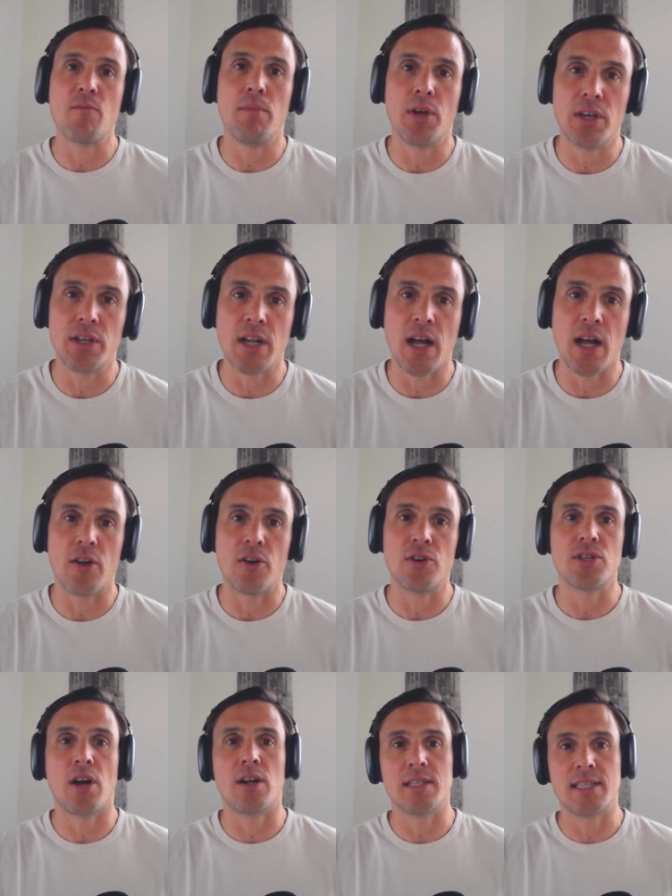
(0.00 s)
million
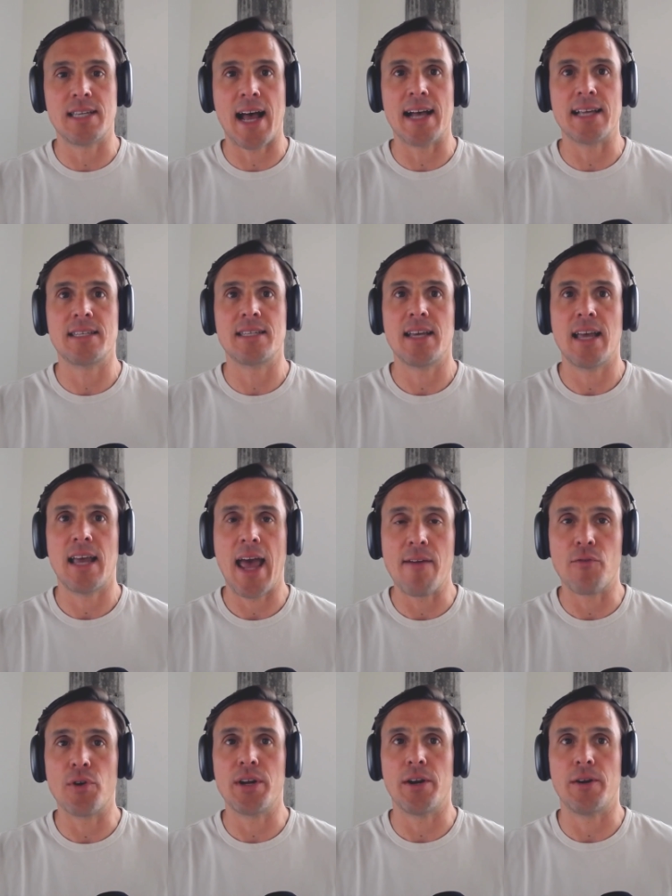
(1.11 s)
on SaaS
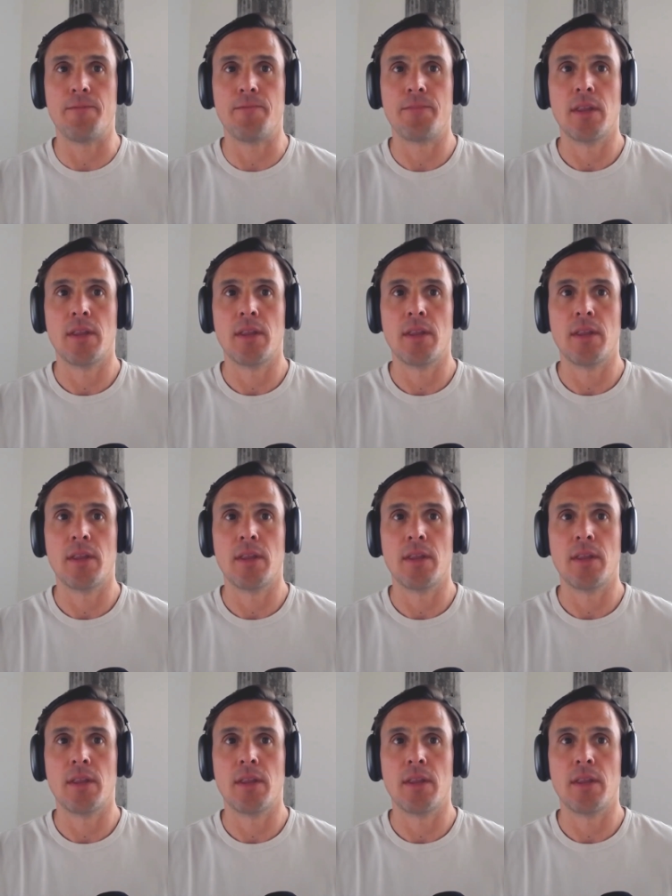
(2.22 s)
every year.